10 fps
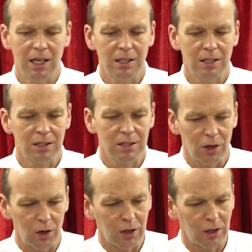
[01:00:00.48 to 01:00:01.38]
he
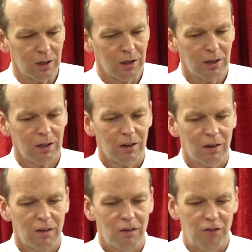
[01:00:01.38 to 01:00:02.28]
took
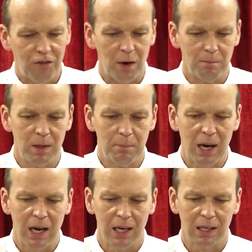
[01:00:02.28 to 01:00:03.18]
from the
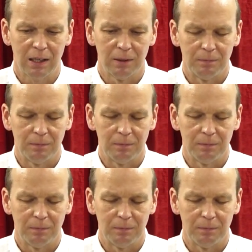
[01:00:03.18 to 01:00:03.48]
bag.